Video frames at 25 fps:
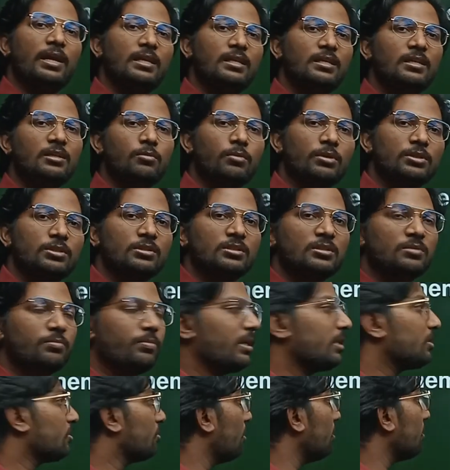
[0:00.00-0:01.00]
any questions
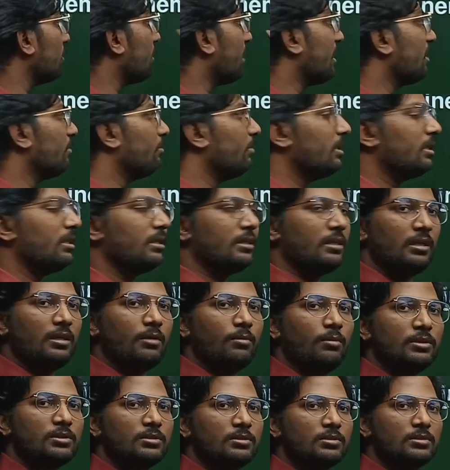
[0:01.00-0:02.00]
based on kinematic
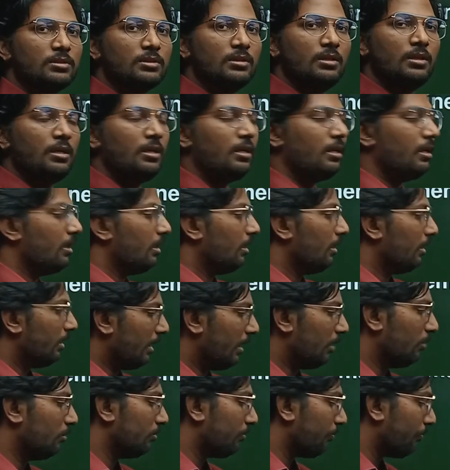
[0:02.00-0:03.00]
equations.
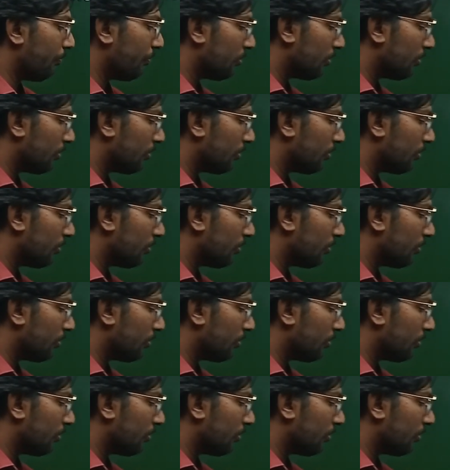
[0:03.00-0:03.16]
Now,